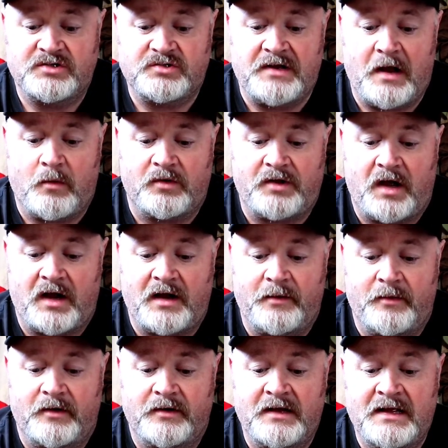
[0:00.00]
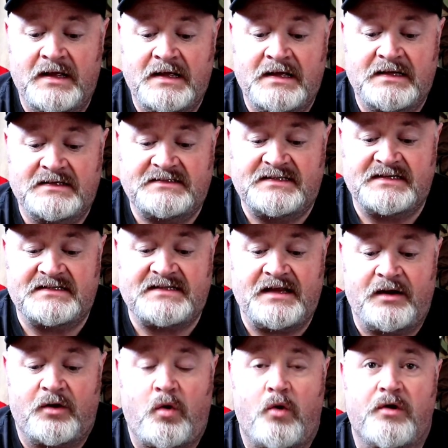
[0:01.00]
So now we're talking about
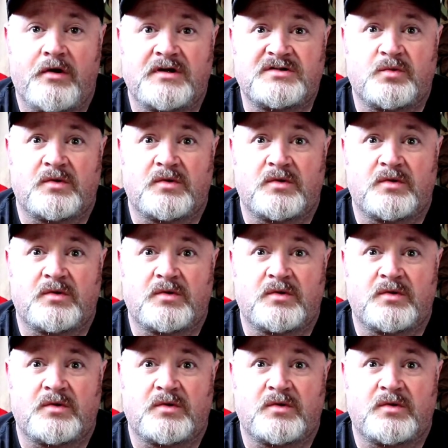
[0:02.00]
16.25.